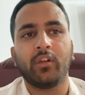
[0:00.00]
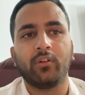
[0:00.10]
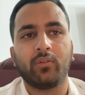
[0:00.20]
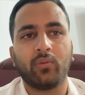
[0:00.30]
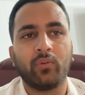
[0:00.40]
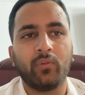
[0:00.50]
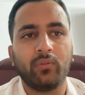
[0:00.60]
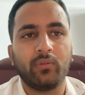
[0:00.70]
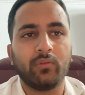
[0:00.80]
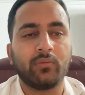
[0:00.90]

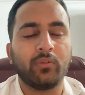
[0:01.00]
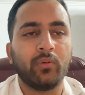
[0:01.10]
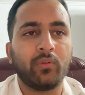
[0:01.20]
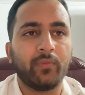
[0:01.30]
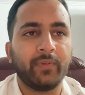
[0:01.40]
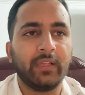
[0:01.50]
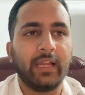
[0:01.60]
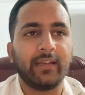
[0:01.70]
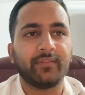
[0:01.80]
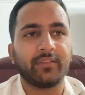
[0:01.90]
chlorophyll,
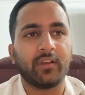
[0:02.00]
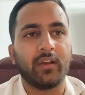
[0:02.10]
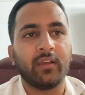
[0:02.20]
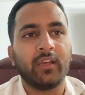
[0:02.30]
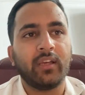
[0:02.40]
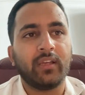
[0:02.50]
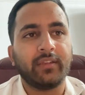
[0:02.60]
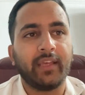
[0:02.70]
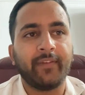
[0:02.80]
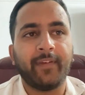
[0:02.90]
etc.
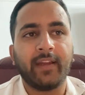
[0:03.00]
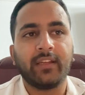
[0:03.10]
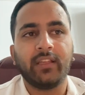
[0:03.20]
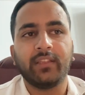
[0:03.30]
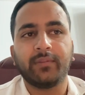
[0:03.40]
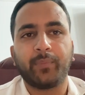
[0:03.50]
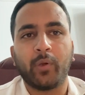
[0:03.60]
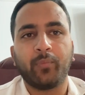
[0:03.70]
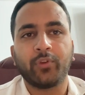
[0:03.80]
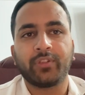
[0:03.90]
The effect is
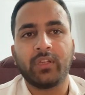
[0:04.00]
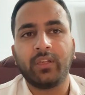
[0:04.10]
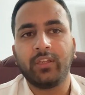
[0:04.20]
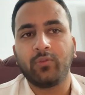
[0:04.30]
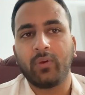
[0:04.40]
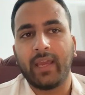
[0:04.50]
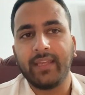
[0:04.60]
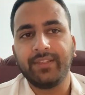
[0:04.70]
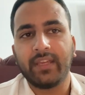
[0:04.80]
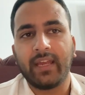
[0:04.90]
proportionally to
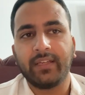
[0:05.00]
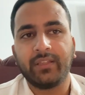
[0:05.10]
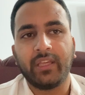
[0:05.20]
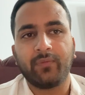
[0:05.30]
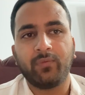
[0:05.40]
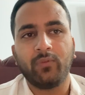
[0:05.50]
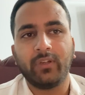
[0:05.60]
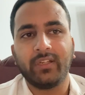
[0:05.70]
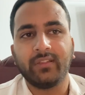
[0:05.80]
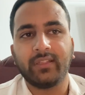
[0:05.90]
H, and therefore
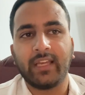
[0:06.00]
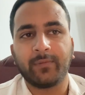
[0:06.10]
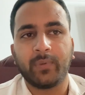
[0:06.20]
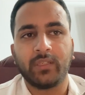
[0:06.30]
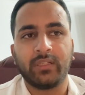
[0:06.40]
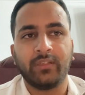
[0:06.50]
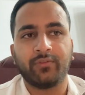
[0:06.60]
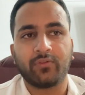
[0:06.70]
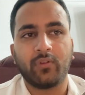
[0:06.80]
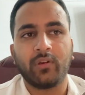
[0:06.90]
it is especially
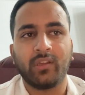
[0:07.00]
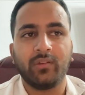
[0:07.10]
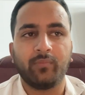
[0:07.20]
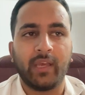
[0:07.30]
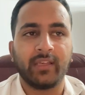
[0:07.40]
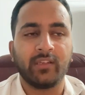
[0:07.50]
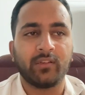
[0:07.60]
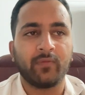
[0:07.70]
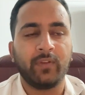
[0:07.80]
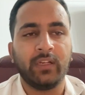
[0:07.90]
strong in
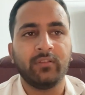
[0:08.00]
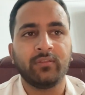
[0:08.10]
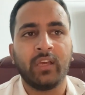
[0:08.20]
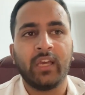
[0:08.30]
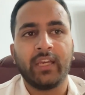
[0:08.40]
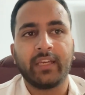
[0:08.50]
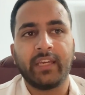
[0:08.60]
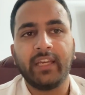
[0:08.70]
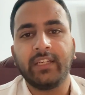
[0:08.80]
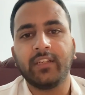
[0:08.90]
magnetic fields
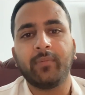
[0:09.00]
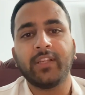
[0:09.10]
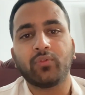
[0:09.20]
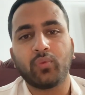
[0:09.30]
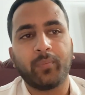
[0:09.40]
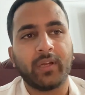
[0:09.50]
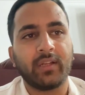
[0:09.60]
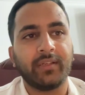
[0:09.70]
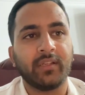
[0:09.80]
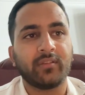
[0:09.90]
created by
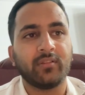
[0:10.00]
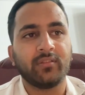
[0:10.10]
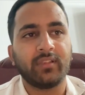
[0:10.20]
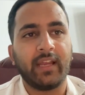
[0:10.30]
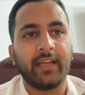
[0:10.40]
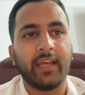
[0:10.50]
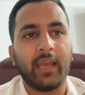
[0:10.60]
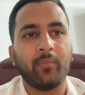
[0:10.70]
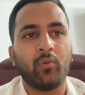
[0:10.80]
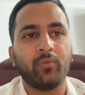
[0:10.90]
superconductors and
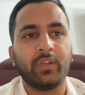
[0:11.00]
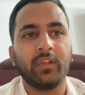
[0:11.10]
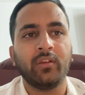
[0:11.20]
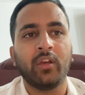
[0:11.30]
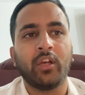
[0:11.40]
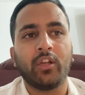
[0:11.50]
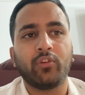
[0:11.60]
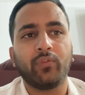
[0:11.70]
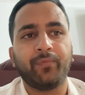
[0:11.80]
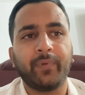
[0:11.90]
amounting
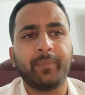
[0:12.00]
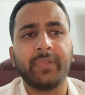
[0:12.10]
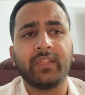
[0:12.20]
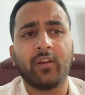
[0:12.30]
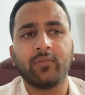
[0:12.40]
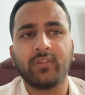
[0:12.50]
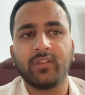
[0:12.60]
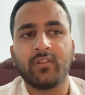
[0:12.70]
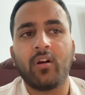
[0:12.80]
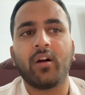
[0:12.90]
to
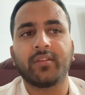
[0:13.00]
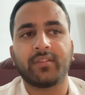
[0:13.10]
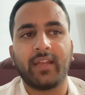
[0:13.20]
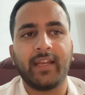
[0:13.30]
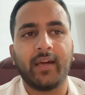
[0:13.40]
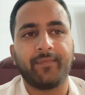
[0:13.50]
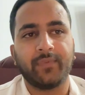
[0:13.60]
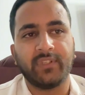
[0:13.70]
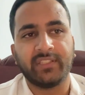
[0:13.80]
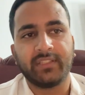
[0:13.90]
50,000 Gauss and
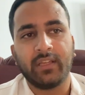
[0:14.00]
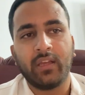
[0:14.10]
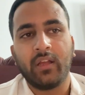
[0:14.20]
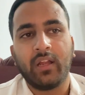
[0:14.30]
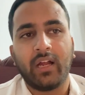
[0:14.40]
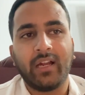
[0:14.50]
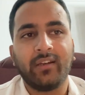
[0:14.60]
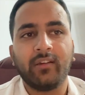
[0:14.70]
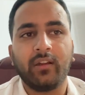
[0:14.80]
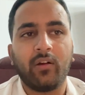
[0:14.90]
upwards.
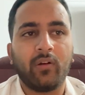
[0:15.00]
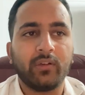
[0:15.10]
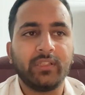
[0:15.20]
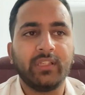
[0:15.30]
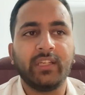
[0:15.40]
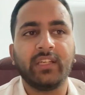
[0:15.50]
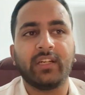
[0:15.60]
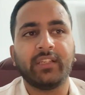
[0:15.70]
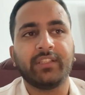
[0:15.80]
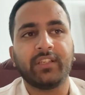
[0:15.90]
Under ordinary
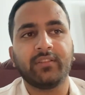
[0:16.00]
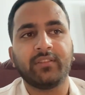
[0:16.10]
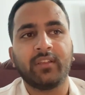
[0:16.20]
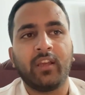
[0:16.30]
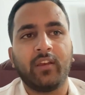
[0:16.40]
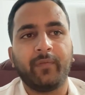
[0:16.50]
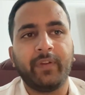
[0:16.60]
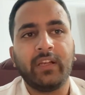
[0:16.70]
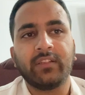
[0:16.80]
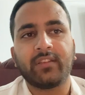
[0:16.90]
conditions,
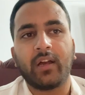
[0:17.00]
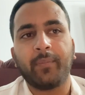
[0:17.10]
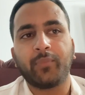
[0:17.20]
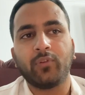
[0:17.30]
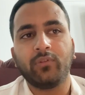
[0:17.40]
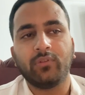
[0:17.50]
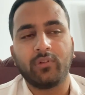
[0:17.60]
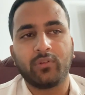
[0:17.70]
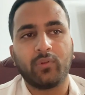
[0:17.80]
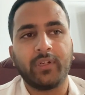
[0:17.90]
fields up
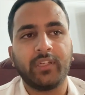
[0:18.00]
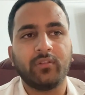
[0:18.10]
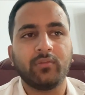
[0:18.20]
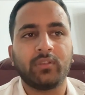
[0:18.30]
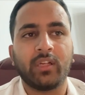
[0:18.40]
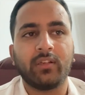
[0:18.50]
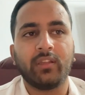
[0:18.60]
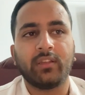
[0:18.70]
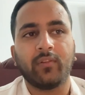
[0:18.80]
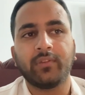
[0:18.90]
to 20 to
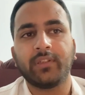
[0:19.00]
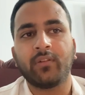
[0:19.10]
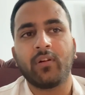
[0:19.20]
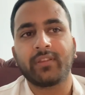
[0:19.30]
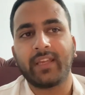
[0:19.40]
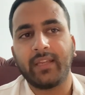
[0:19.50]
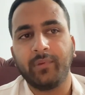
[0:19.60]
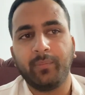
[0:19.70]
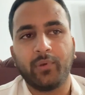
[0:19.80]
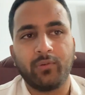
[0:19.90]
30,000 Gauss can
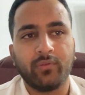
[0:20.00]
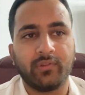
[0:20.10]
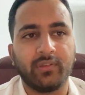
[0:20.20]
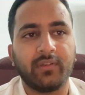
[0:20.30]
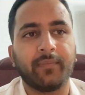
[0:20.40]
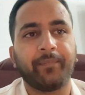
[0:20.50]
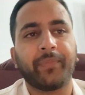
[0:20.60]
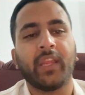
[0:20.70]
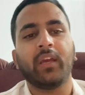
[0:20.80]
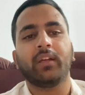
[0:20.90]
be produced.
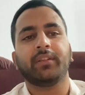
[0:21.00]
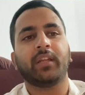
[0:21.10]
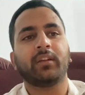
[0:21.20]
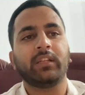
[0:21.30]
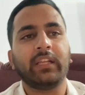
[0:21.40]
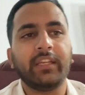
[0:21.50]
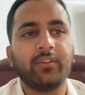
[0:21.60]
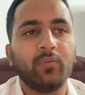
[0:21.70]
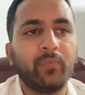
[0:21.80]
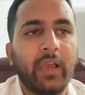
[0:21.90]
The
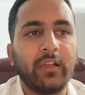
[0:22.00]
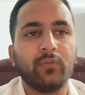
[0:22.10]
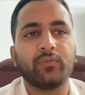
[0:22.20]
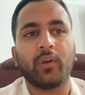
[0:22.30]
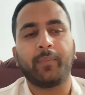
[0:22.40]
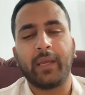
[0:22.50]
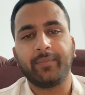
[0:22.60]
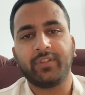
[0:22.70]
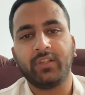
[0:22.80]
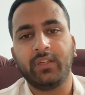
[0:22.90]
relative values of
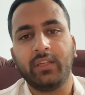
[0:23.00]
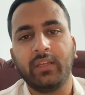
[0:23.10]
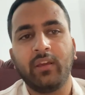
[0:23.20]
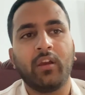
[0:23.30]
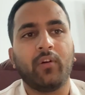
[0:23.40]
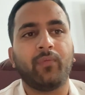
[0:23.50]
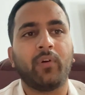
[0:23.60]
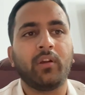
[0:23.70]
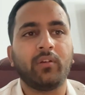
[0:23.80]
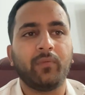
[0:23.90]
MCD
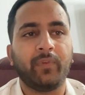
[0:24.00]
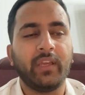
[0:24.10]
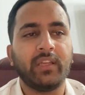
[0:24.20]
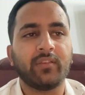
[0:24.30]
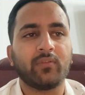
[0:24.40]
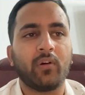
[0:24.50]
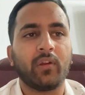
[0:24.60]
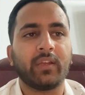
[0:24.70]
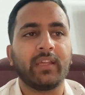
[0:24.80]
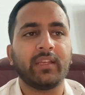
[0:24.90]
for various
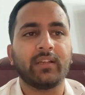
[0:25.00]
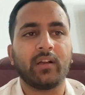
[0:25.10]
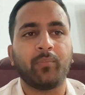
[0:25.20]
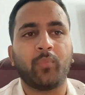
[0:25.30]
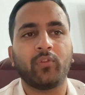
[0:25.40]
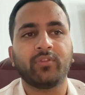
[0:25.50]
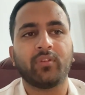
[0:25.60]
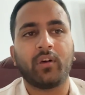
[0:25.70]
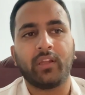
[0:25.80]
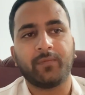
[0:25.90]
organic compounds
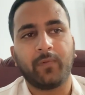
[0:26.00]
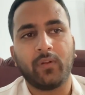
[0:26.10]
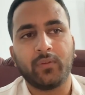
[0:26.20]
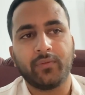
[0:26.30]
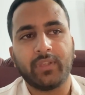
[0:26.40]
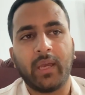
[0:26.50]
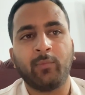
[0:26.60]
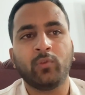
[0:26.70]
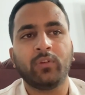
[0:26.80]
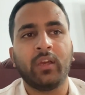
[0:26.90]
are as follows:
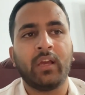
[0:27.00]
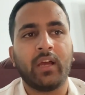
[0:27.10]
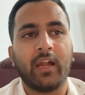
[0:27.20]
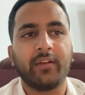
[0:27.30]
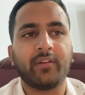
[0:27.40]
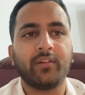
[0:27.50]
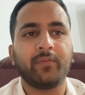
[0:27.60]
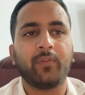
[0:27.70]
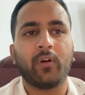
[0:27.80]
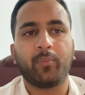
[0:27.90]
about 100
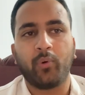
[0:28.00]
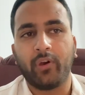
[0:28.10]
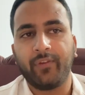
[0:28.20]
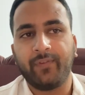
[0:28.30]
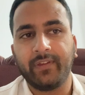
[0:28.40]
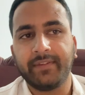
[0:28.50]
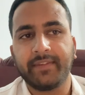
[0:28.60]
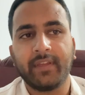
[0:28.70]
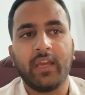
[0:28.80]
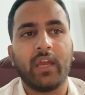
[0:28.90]
for
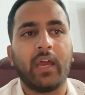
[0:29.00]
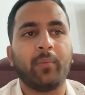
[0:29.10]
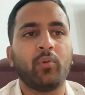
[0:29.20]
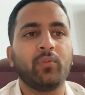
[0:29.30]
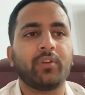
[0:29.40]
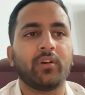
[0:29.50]
porphyrins, about